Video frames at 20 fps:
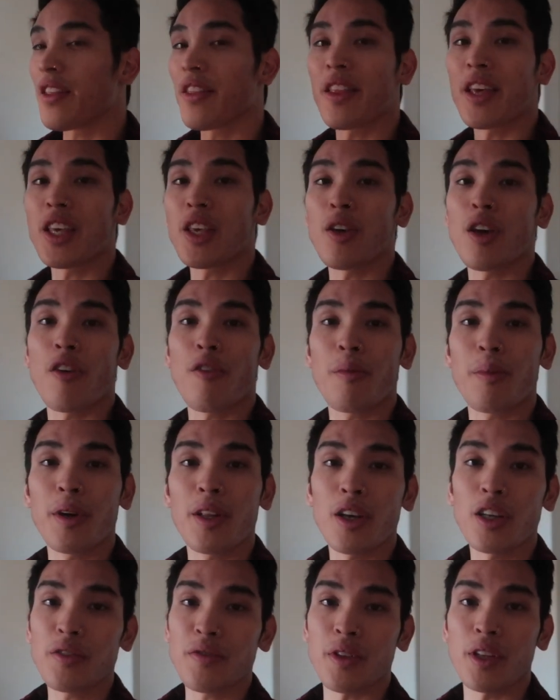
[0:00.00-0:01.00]
And thank you
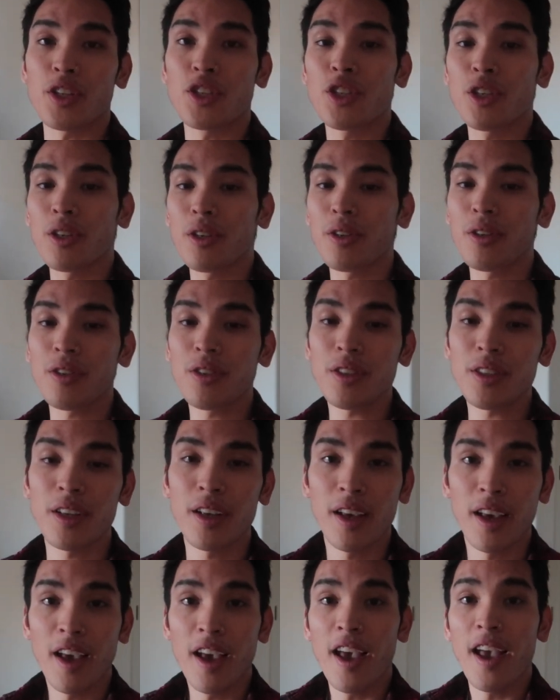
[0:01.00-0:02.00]
everybody else for the chills.
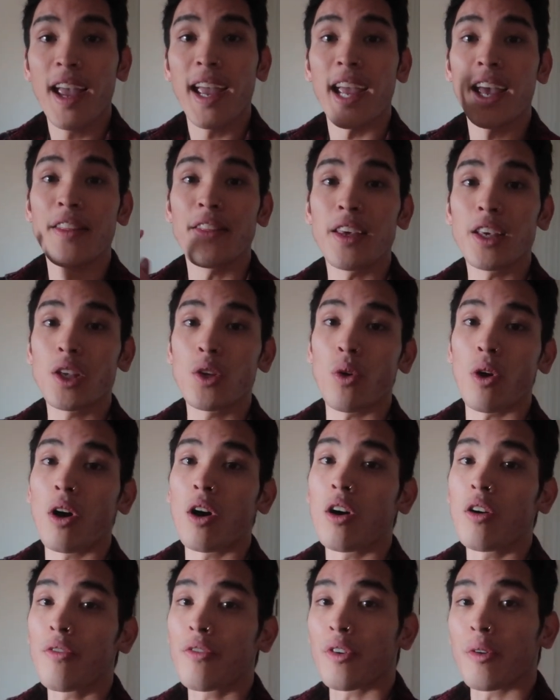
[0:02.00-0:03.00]
And thank you
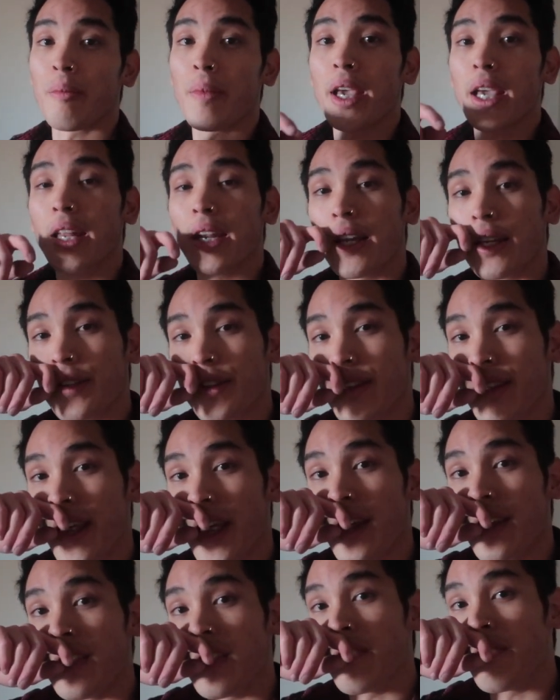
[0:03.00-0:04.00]
all for making it to
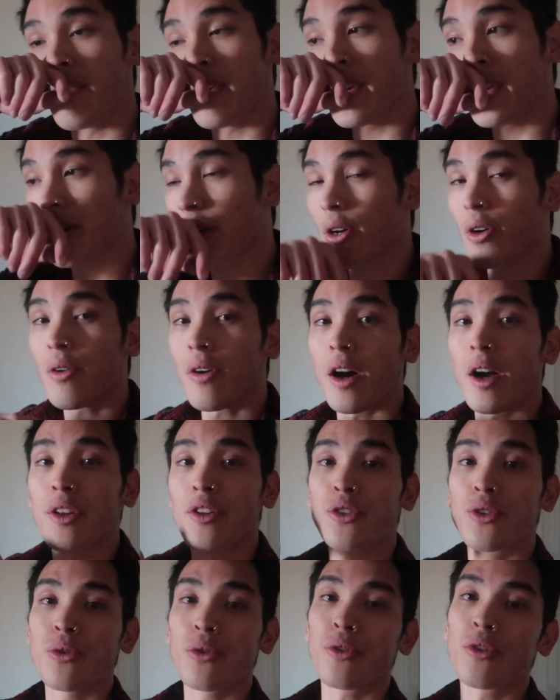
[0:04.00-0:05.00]
the end of the video. I
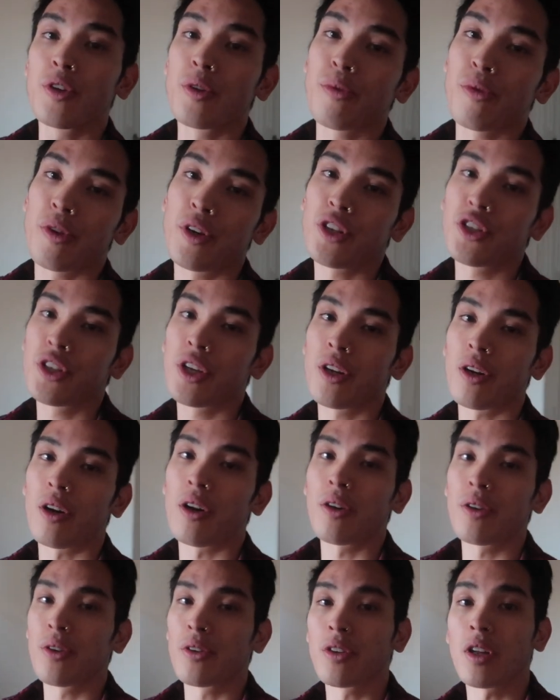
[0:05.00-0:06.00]
truly appreciate
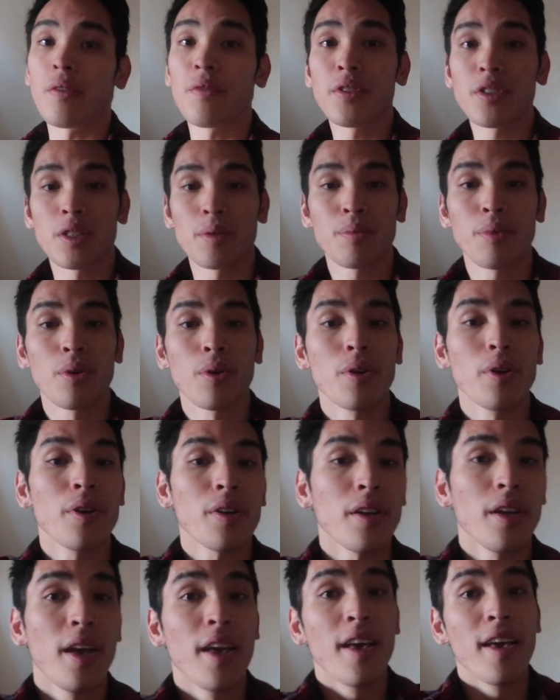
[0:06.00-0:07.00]
all your love and
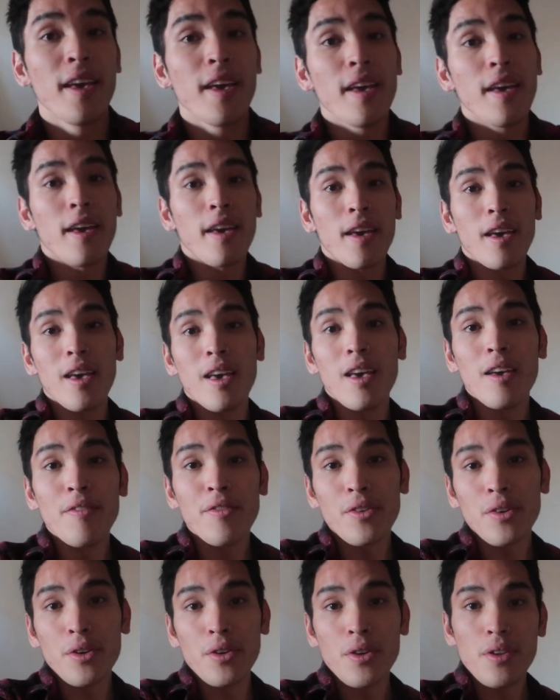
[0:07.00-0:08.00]
support.
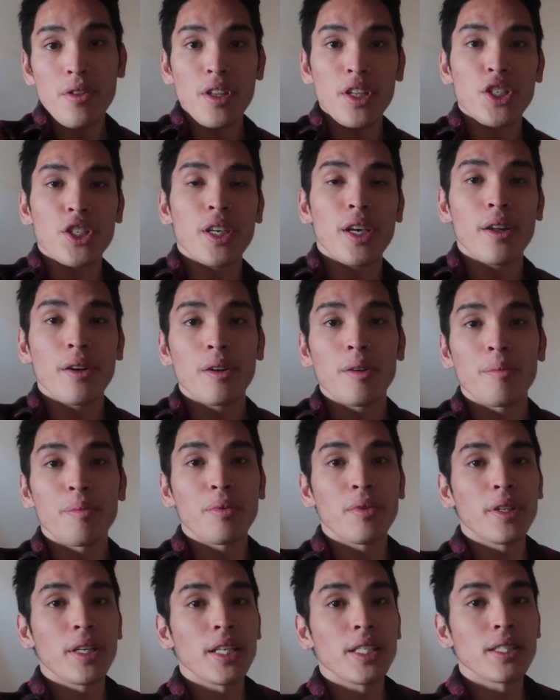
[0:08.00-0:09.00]
If you're new to the channel,
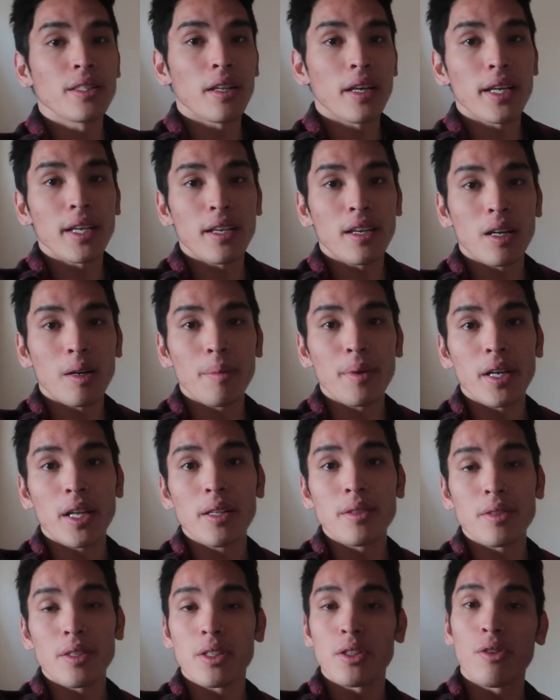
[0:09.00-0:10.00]
please like, comment,
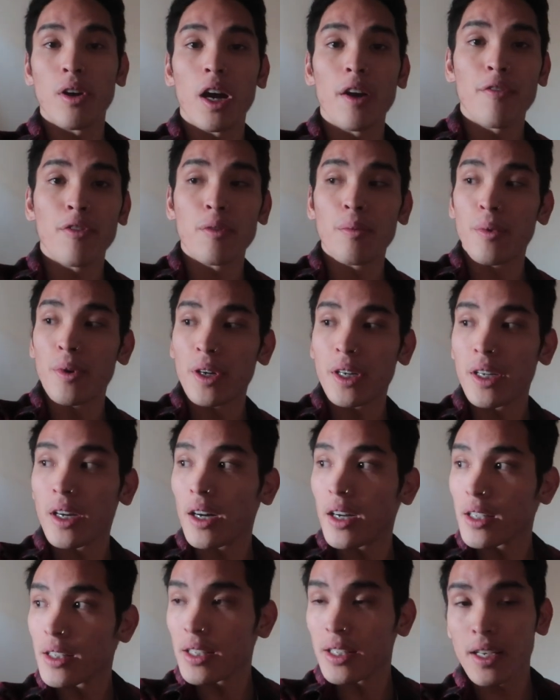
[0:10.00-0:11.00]
and subscribe for more
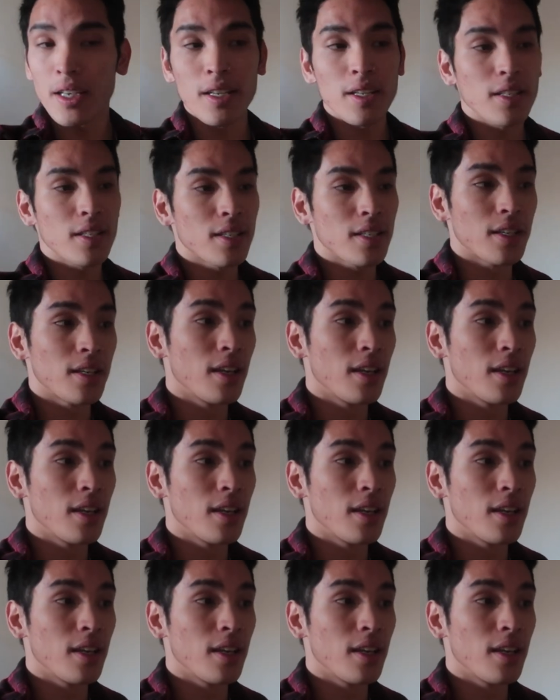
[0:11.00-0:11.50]
content.